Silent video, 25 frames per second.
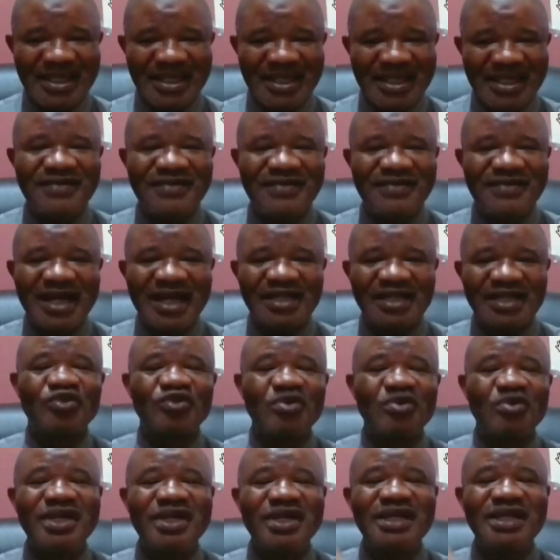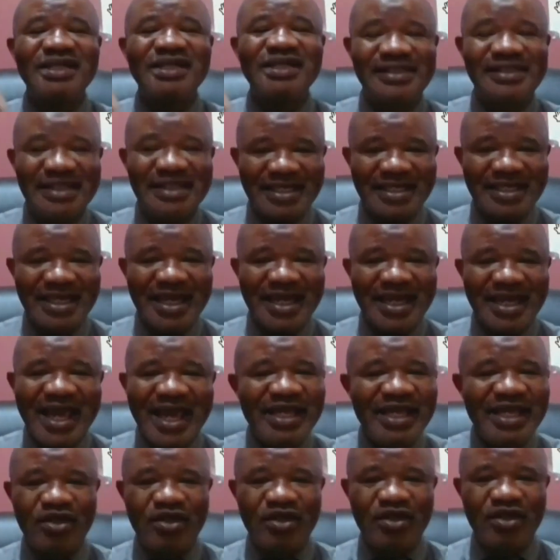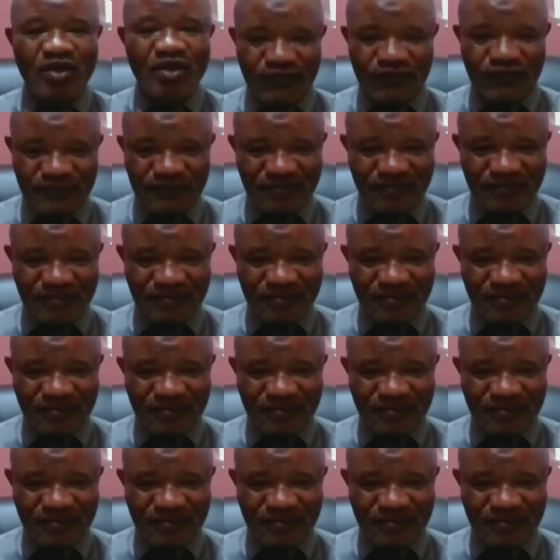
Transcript: if there's going to be a disease early enough